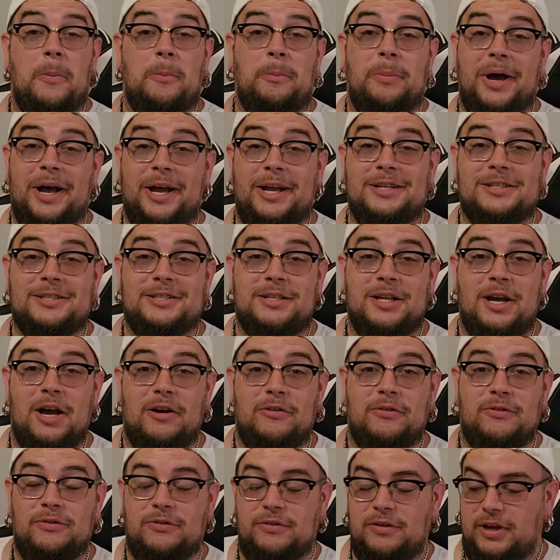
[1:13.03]
buying
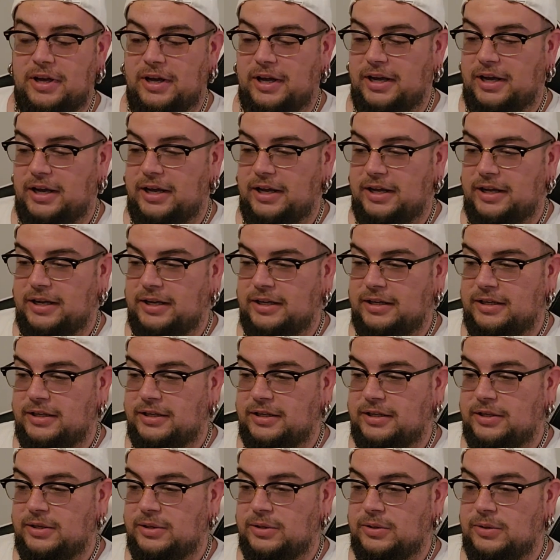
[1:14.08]
stuff,
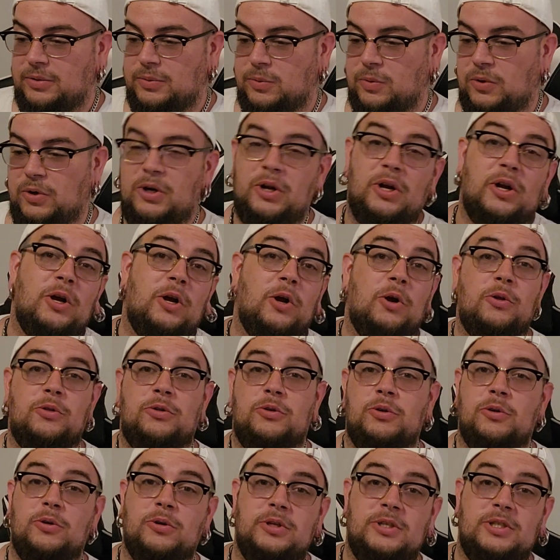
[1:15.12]
and we're gonna go
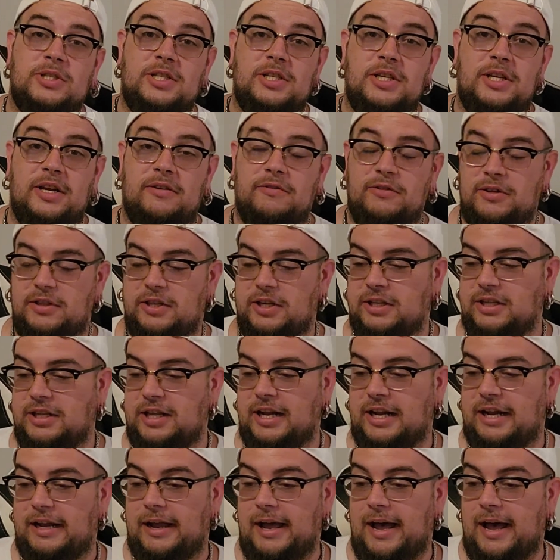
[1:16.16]
through and see everything
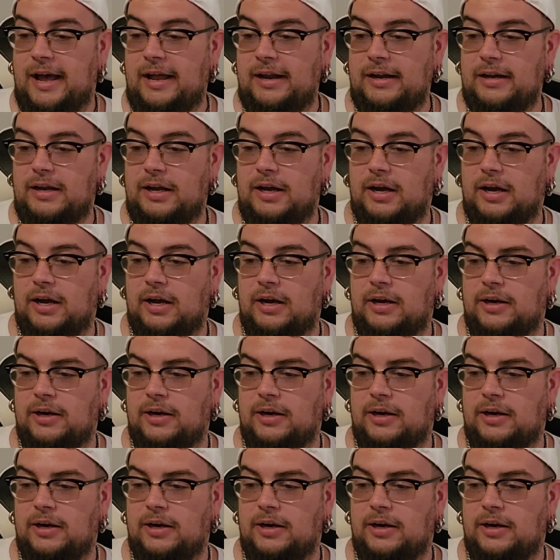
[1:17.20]
that I got.